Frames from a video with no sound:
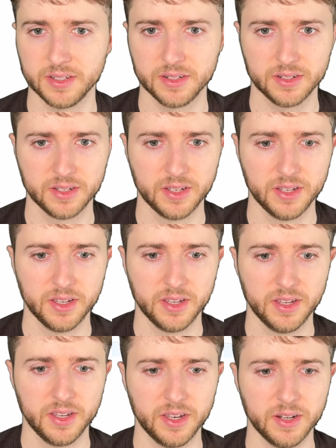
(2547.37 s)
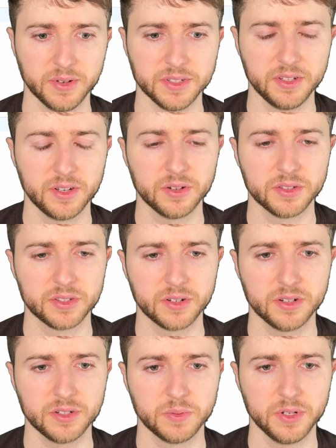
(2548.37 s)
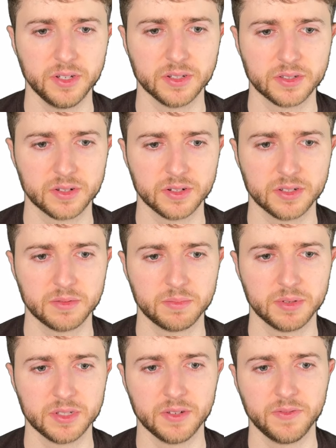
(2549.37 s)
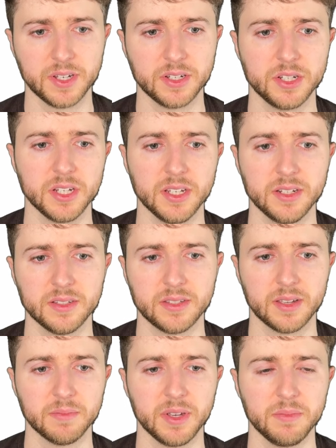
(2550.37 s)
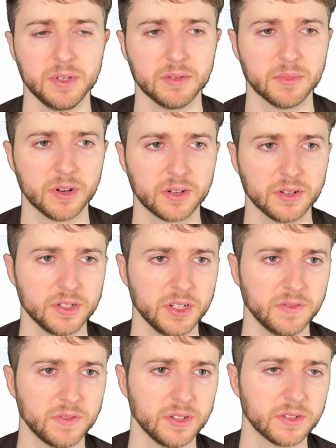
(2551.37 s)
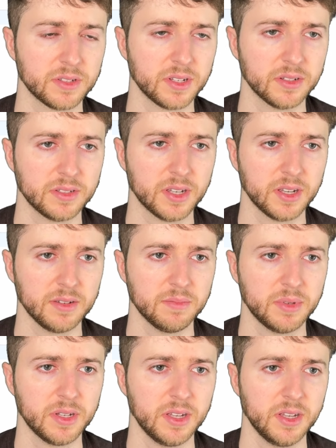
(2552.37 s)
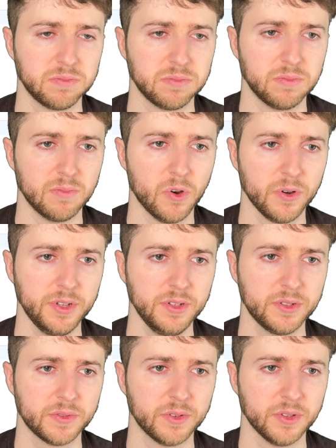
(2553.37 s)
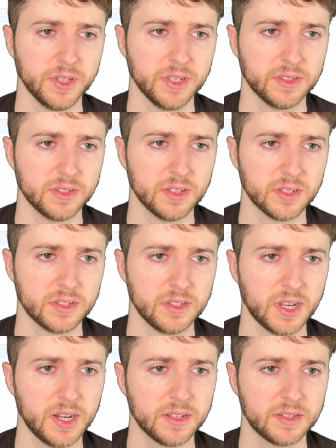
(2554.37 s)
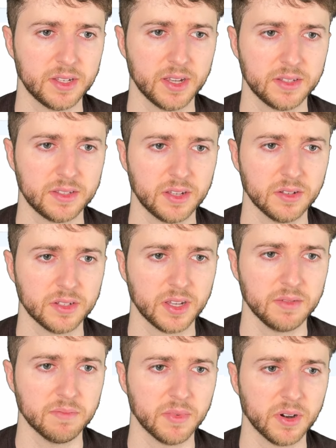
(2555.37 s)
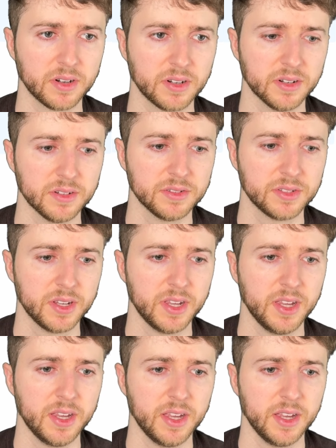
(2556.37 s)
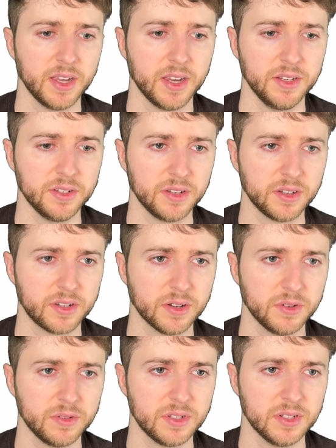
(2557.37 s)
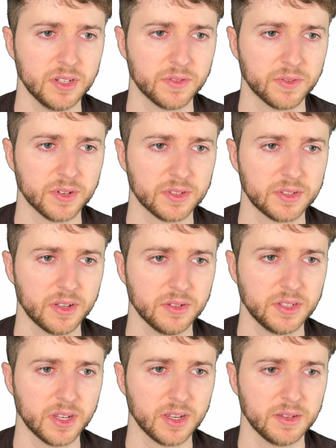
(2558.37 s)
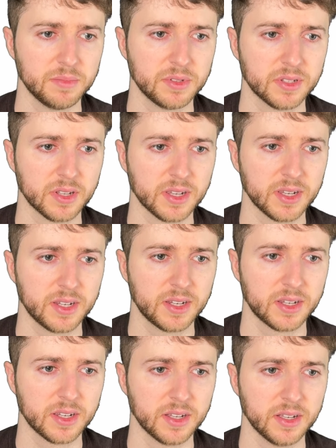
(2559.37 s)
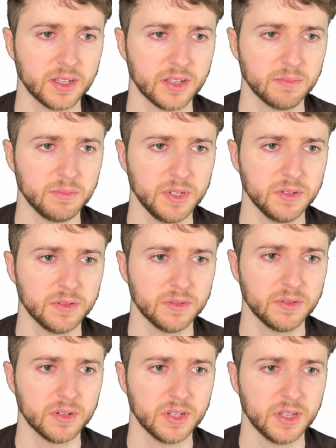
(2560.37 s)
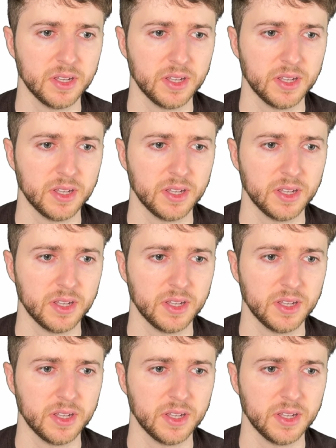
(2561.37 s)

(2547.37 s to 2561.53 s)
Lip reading: it. Anyways, you can go to search, where you can search specific genes that might be a marker gene for your cell type. More useful is this dataset cell type markers. And you can go to different cell types like immune.